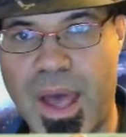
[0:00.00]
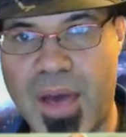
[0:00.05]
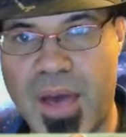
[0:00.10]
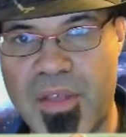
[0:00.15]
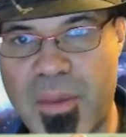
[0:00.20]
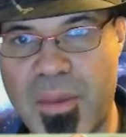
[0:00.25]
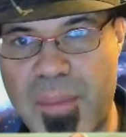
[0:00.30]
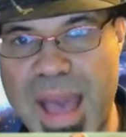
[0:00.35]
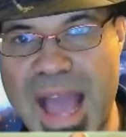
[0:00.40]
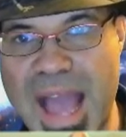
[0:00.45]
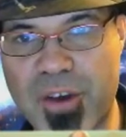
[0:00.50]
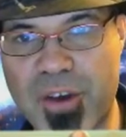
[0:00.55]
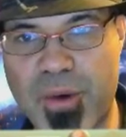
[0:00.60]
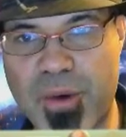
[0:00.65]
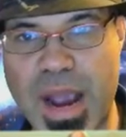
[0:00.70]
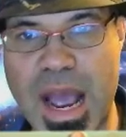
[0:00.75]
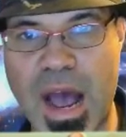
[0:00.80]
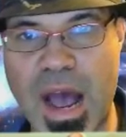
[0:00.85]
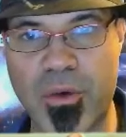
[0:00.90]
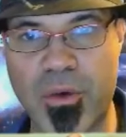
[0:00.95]
the
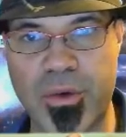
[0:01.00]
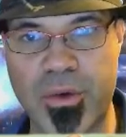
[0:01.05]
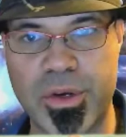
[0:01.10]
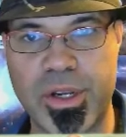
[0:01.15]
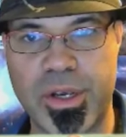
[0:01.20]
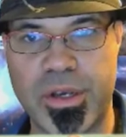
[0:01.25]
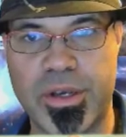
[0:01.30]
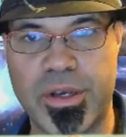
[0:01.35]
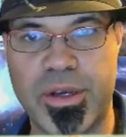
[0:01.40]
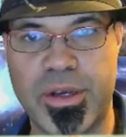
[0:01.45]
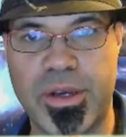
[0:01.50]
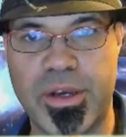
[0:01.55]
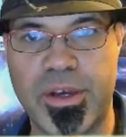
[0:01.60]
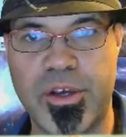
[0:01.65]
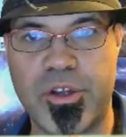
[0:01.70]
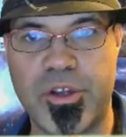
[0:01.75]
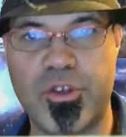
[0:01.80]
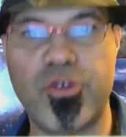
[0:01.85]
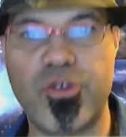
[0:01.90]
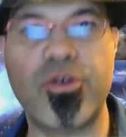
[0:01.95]
background
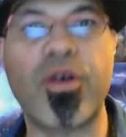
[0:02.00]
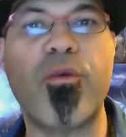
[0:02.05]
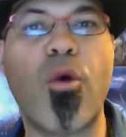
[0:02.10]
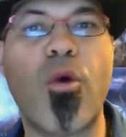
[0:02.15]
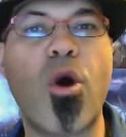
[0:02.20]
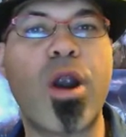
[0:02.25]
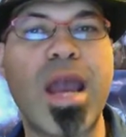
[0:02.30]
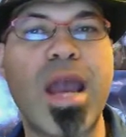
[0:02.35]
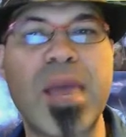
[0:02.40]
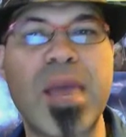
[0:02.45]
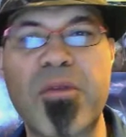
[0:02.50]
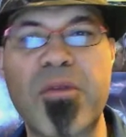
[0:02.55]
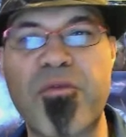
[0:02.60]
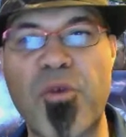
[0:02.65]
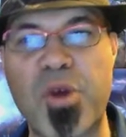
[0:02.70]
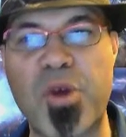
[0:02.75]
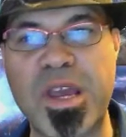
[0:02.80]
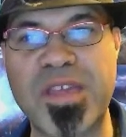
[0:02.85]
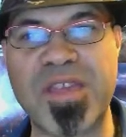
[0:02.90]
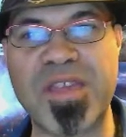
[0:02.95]
to the Warhammer
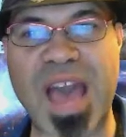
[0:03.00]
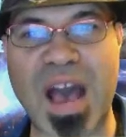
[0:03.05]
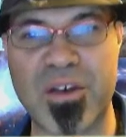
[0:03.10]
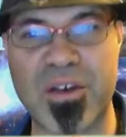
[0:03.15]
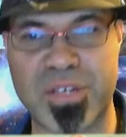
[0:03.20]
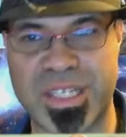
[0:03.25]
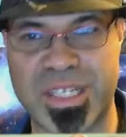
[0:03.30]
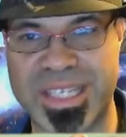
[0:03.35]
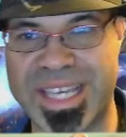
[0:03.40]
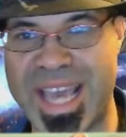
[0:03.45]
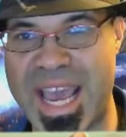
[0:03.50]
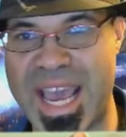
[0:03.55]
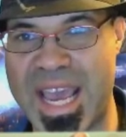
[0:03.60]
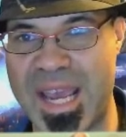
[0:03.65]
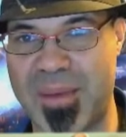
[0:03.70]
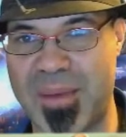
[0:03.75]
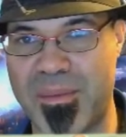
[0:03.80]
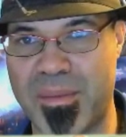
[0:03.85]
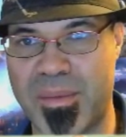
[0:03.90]
40,000 game.